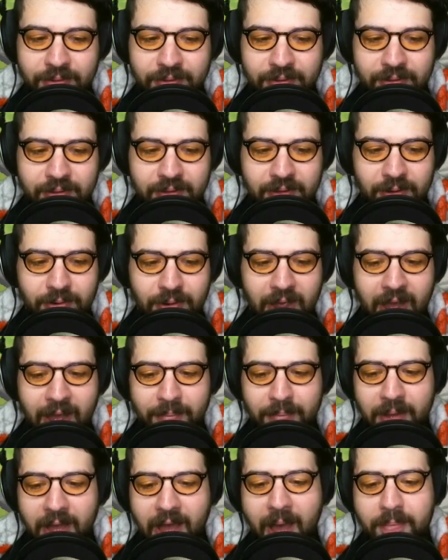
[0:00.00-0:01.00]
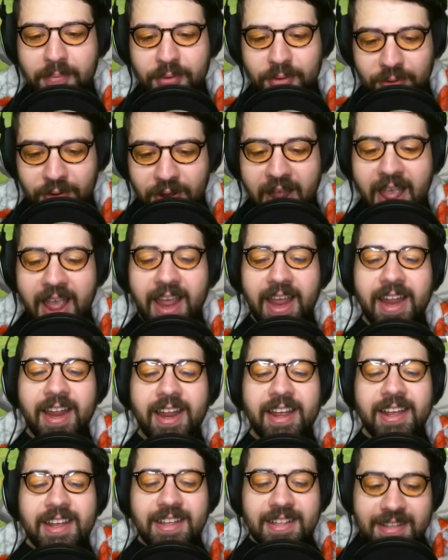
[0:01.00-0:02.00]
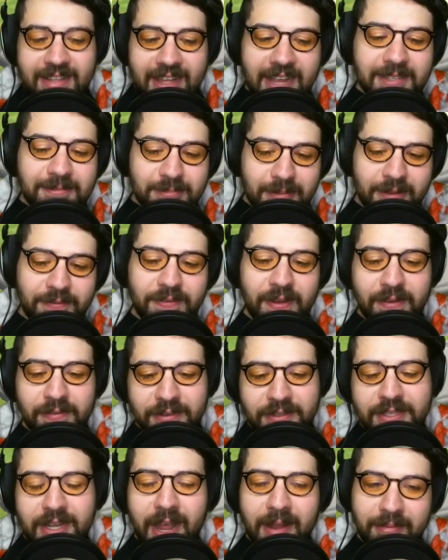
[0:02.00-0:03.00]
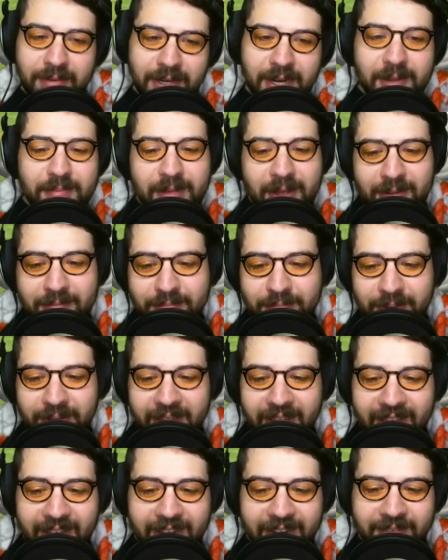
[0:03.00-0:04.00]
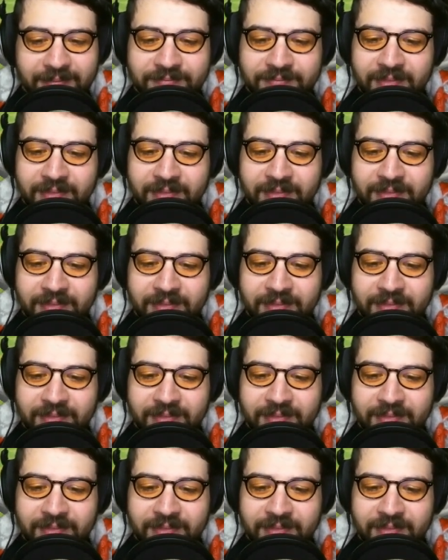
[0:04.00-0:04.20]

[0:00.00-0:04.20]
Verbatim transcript: Oh, hop hop hooray. That's my favorite time to come out and play.